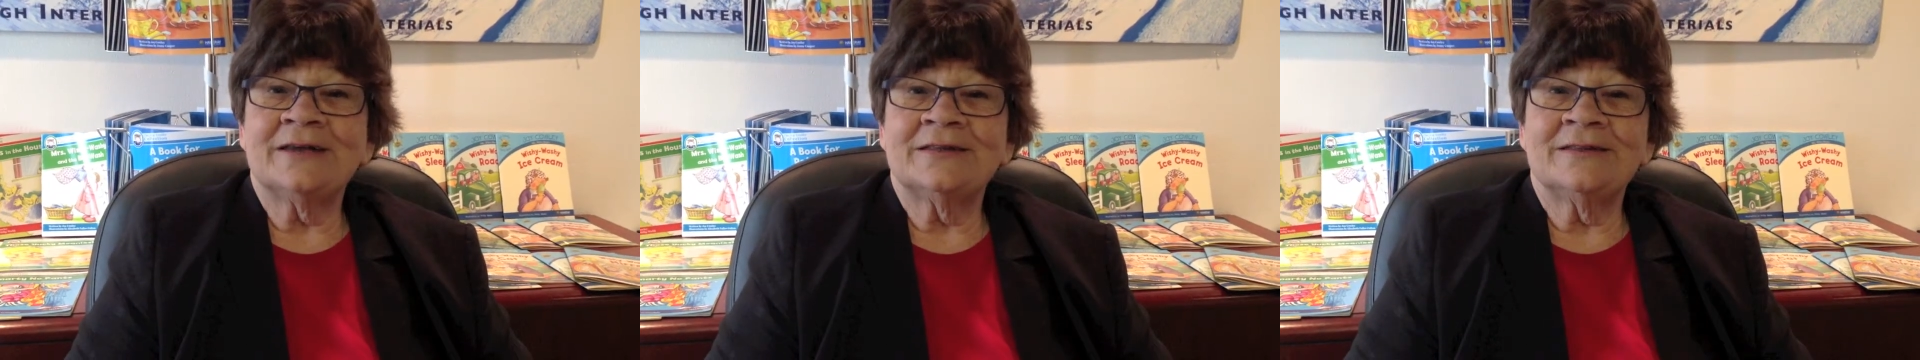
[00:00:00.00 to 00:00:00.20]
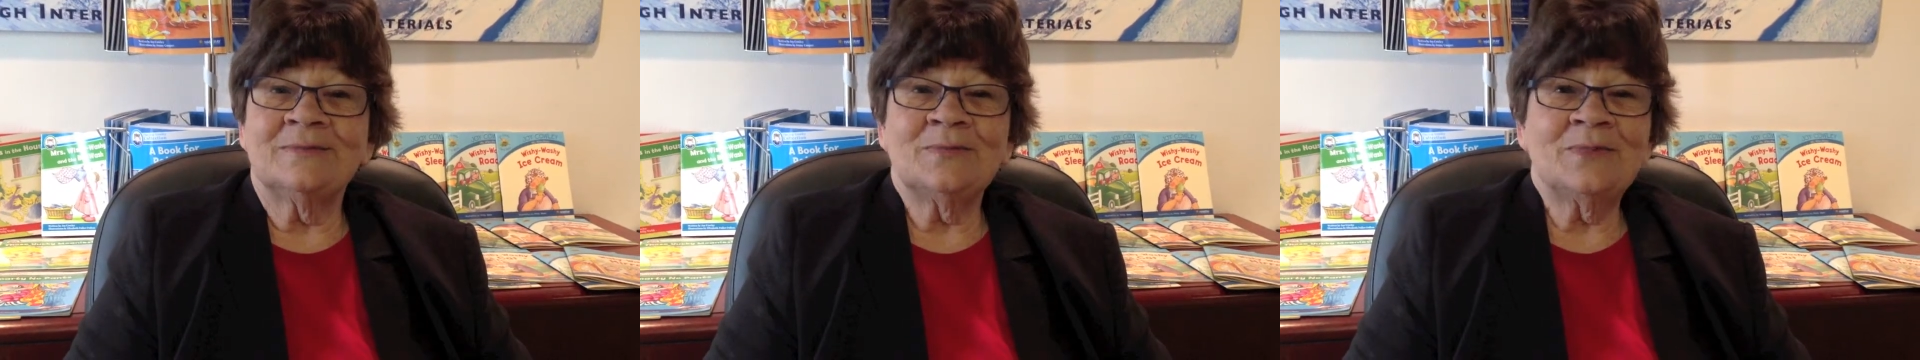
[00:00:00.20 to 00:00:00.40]

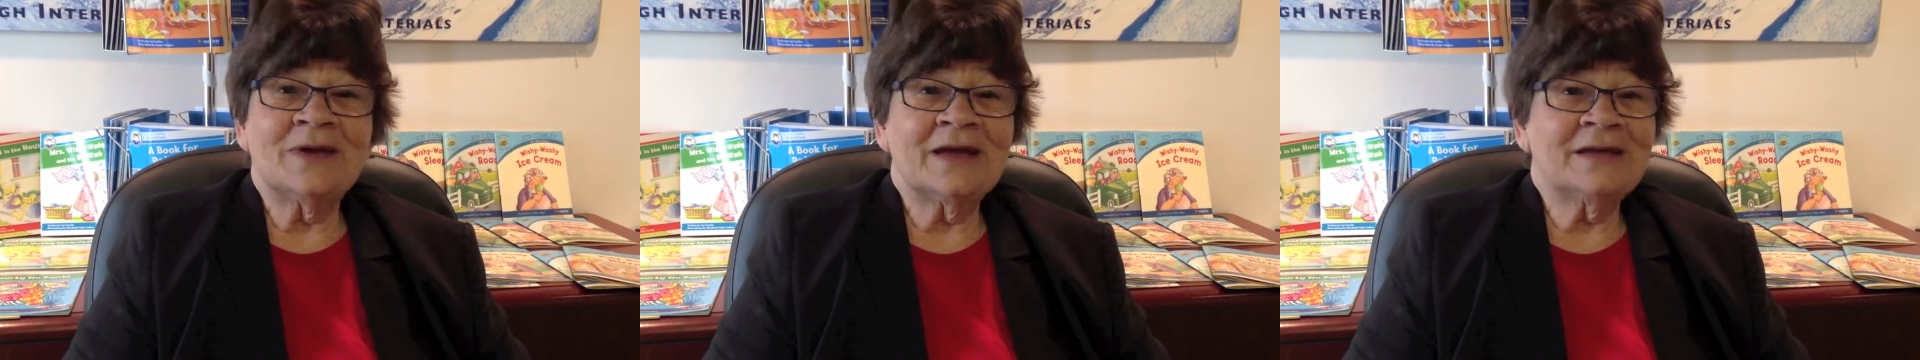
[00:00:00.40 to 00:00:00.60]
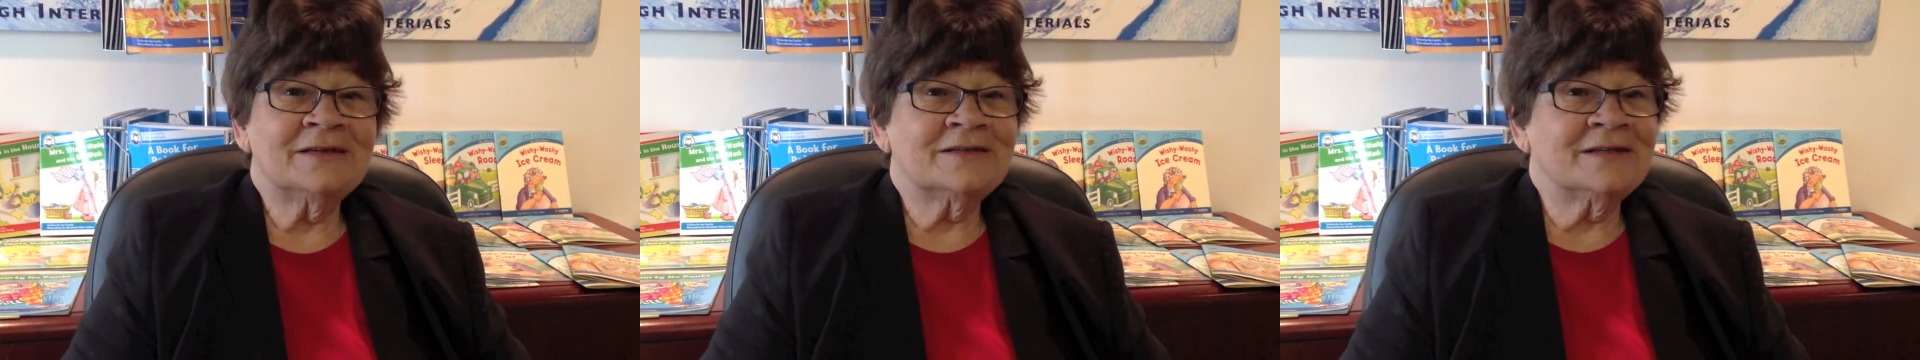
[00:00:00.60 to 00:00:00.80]
and the
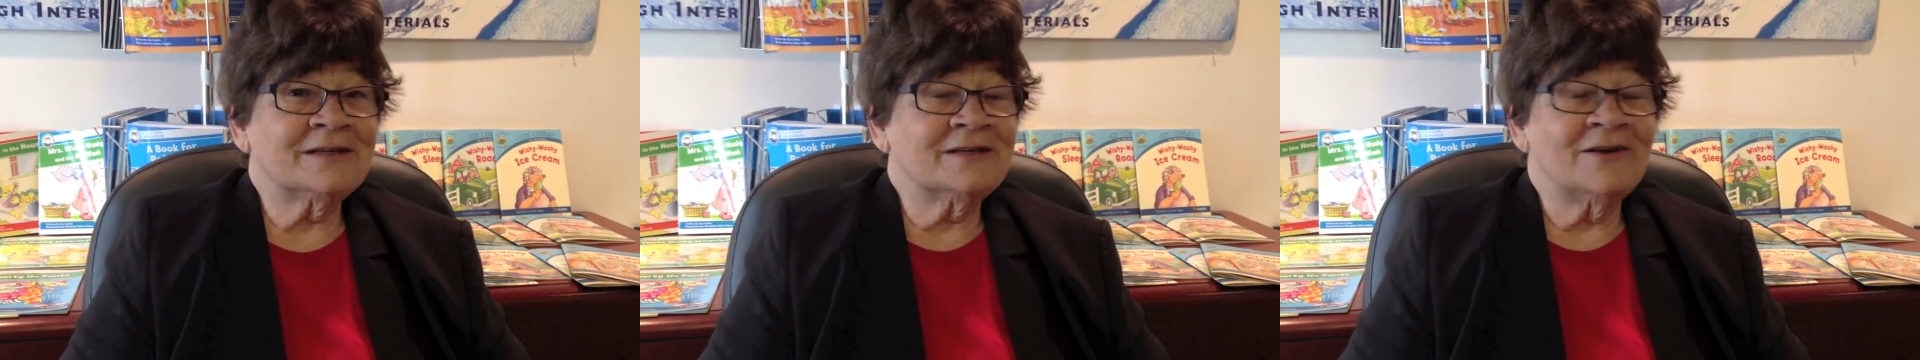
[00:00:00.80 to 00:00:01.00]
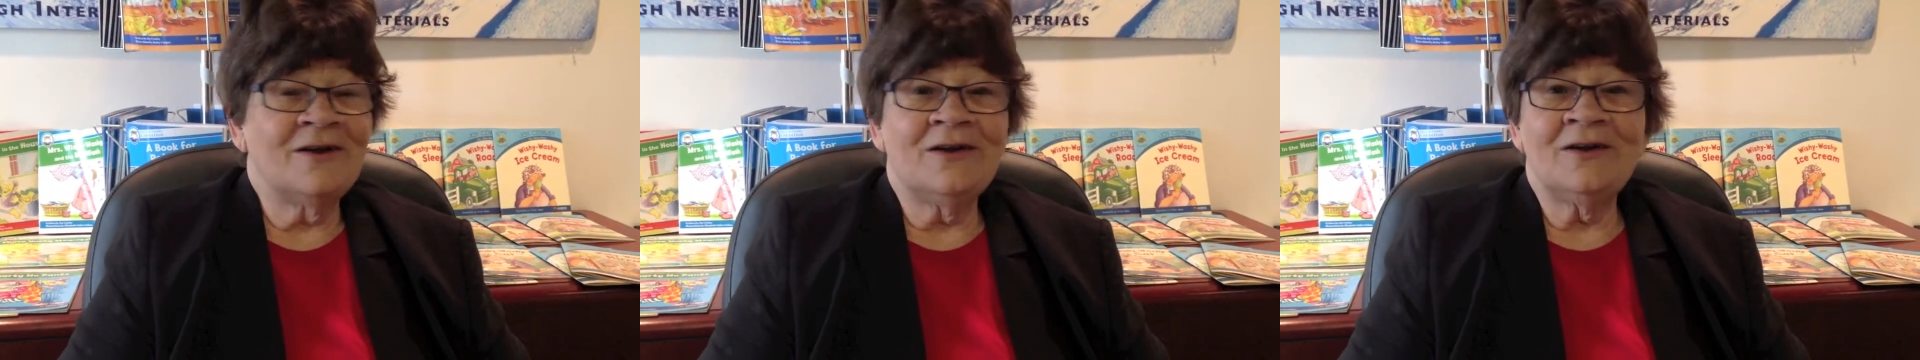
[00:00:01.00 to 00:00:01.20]
pig did
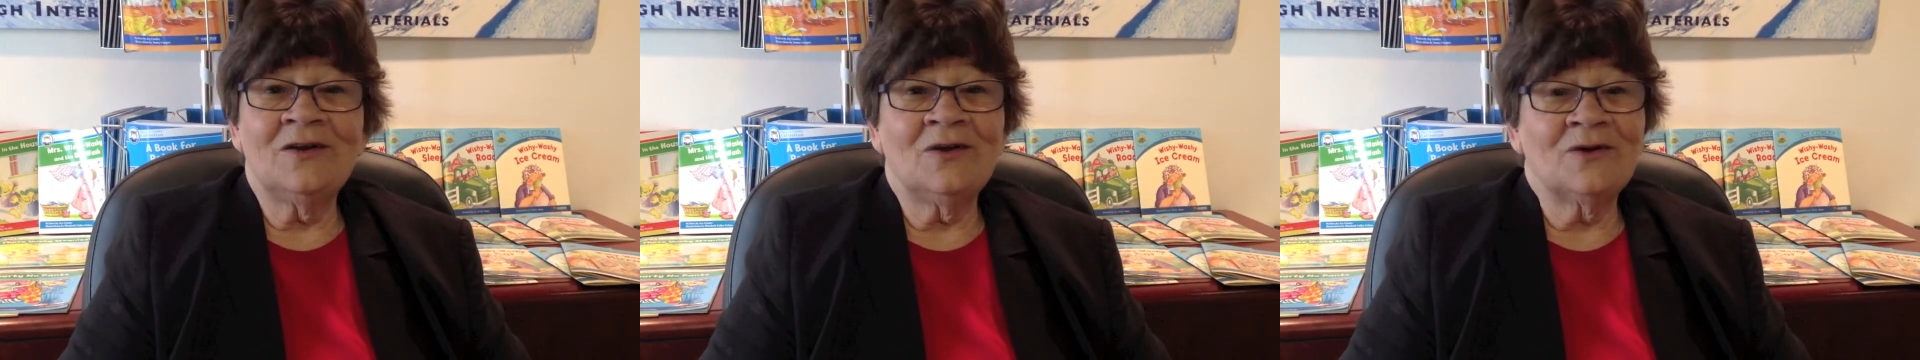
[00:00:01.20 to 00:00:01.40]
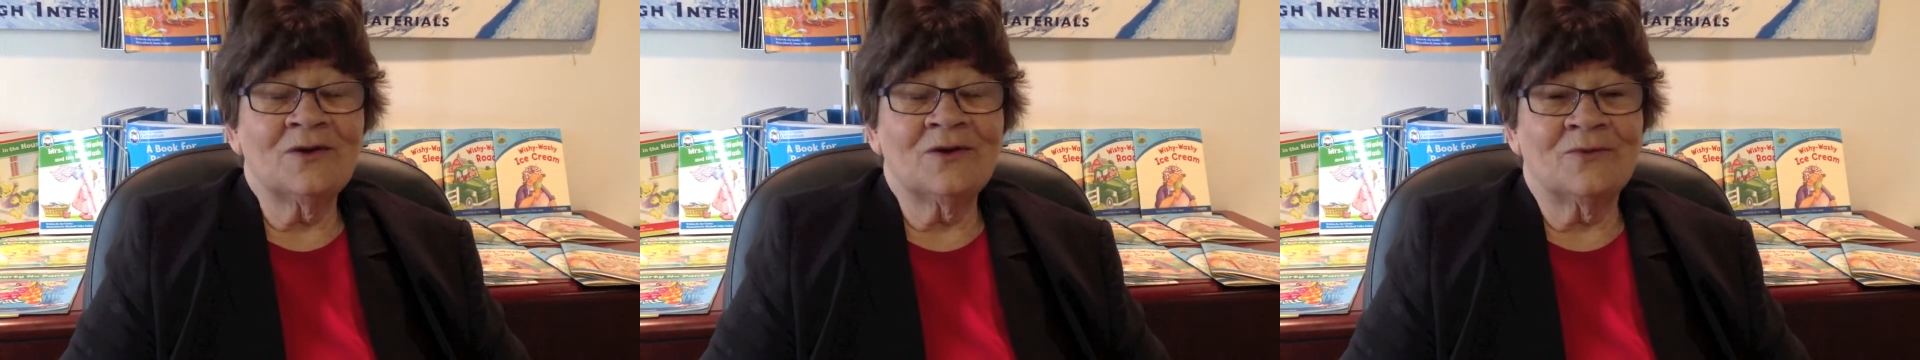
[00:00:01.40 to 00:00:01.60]

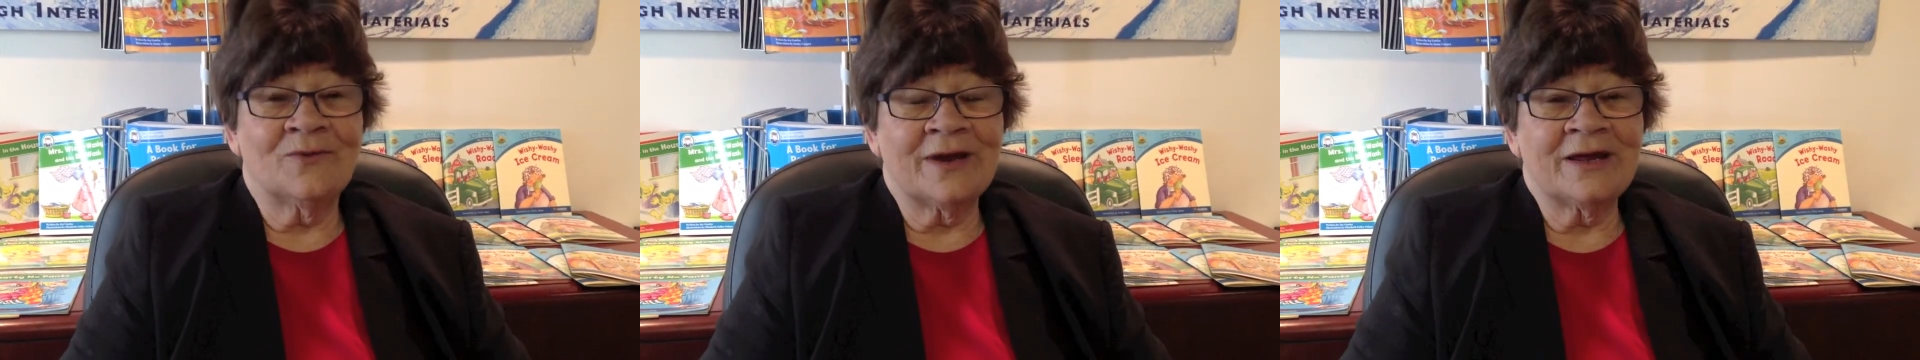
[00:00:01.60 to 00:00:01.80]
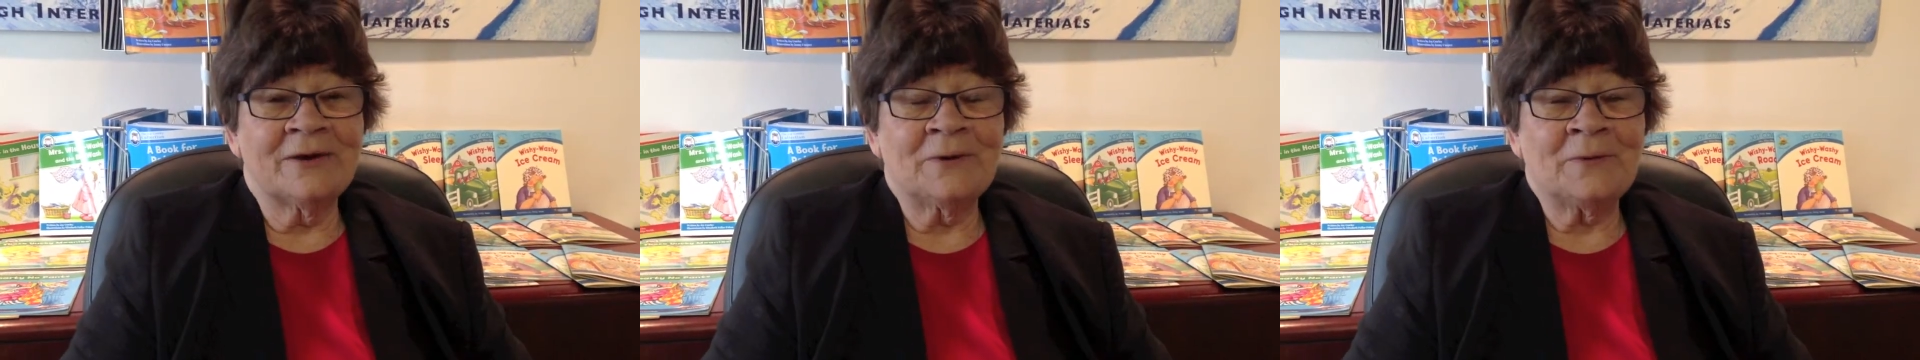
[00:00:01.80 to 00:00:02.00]
not look
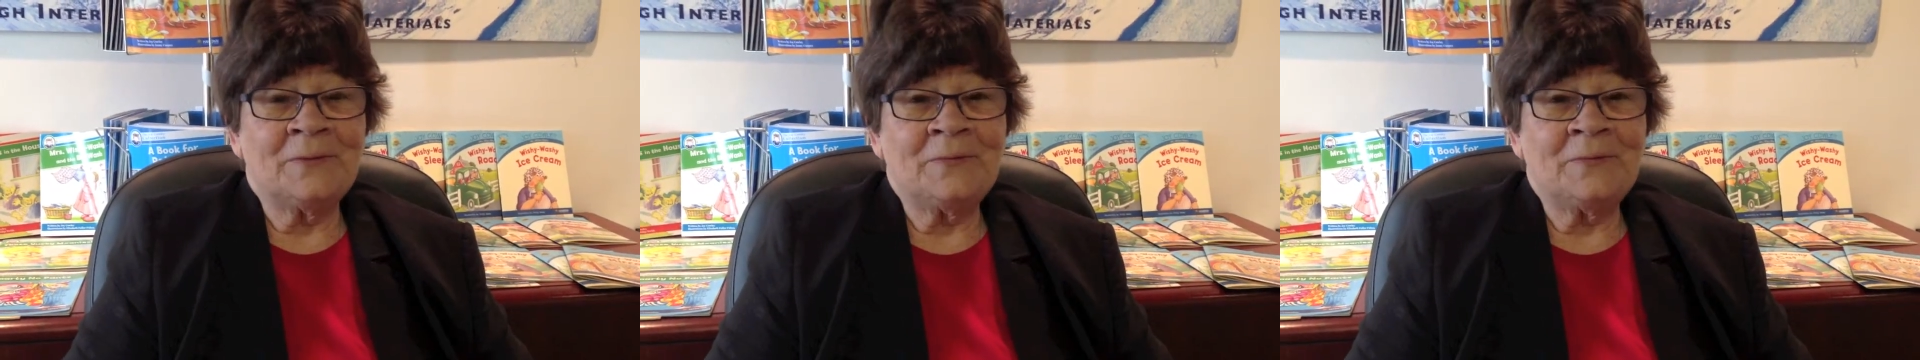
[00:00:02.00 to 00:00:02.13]
real.